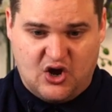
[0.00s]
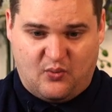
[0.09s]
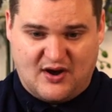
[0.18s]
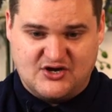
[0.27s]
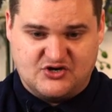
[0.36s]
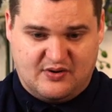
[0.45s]

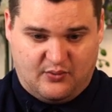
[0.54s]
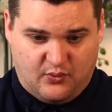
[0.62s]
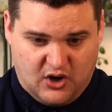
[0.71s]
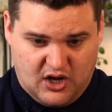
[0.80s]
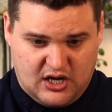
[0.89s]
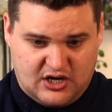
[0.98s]
when doing
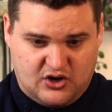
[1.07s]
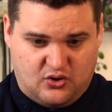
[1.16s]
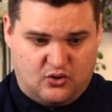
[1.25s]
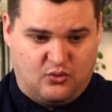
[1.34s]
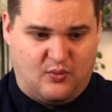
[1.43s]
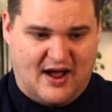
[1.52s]
work
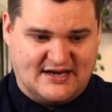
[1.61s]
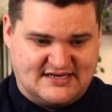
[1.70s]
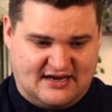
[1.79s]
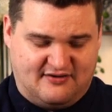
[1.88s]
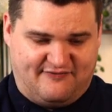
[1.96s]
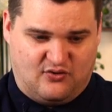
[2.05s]
or
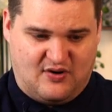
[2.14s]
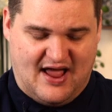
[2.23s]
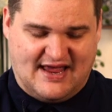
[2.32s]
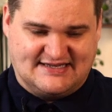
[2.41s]
waiting for a